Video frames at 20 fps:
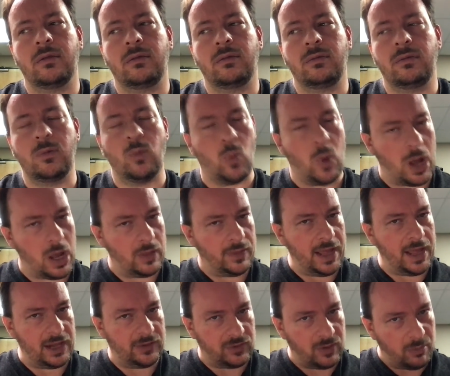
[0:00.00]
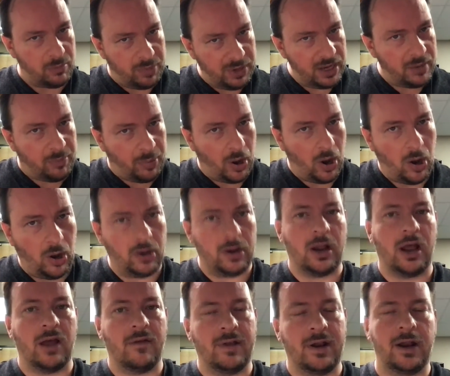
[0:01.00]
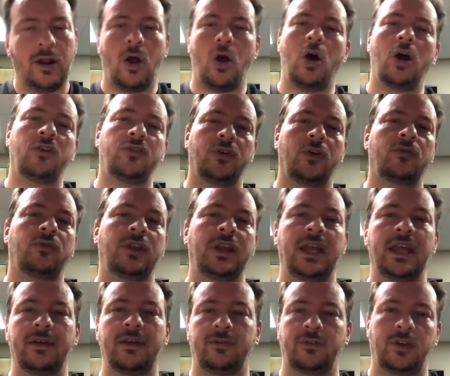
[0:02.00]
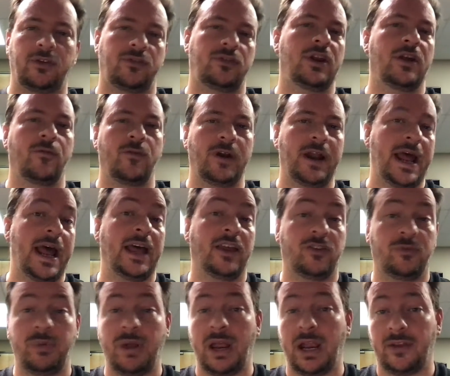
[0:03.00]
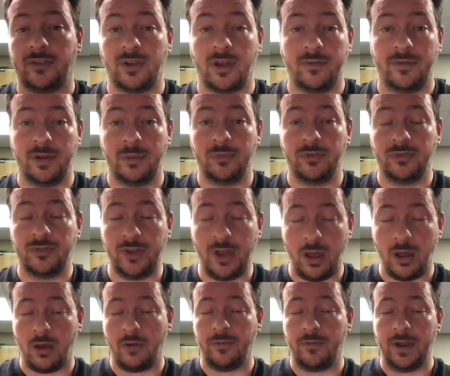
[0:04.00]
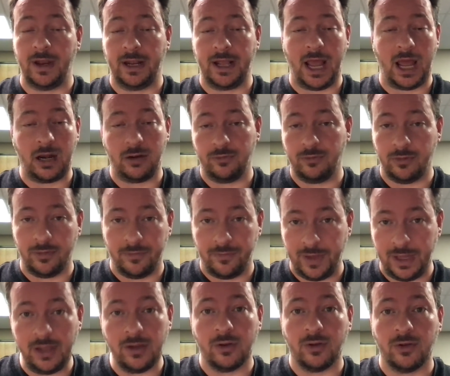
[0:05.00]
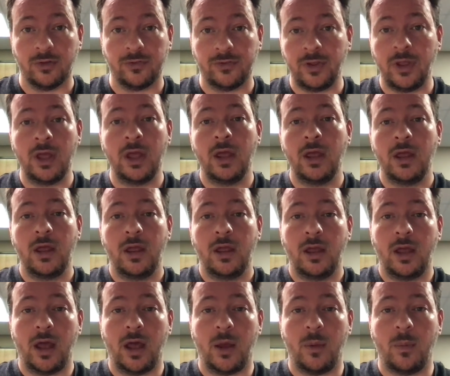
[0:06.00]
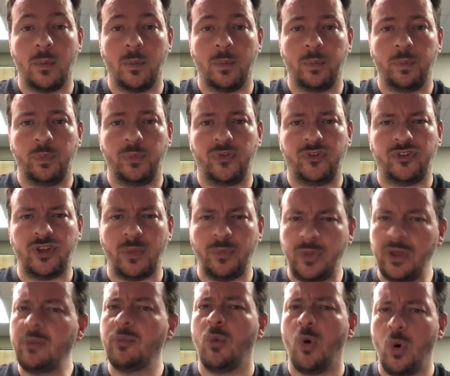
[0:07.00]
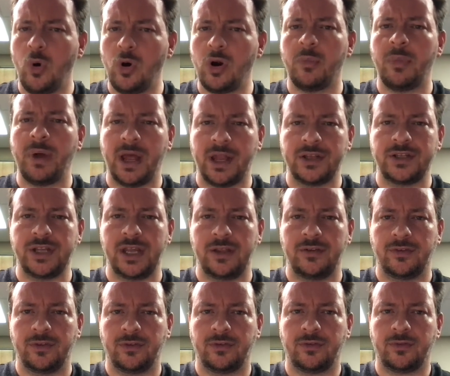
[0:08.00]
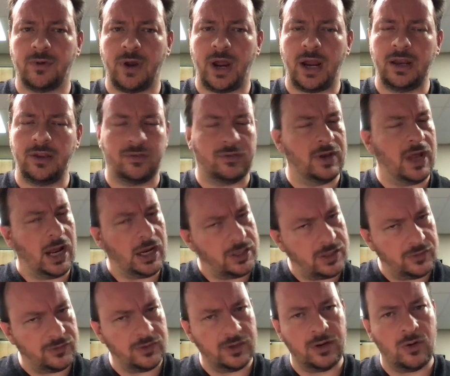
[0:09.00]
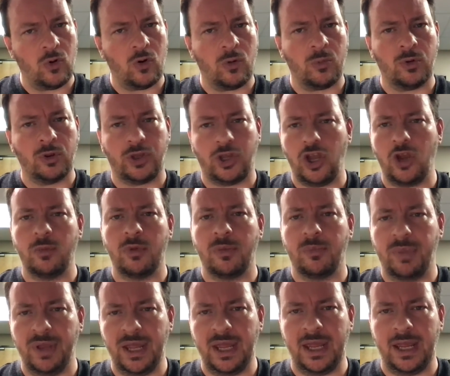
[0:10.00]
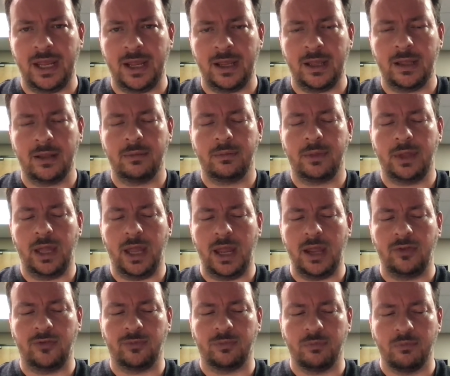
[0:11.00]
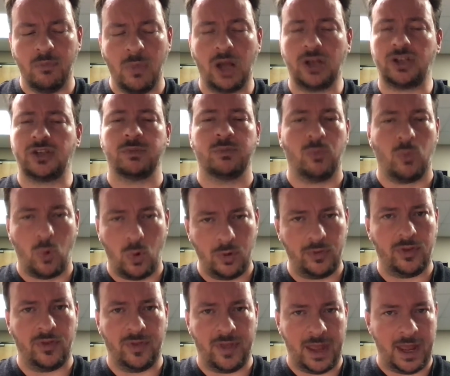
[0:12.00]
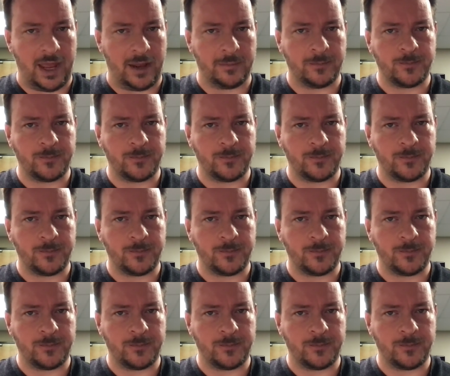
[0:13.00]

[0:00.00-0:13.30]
while that's a big part of it, it also gives us different aspects of himself and kind of reveals something more about Jesus, right? He's not just a normal human being, he's much more than that.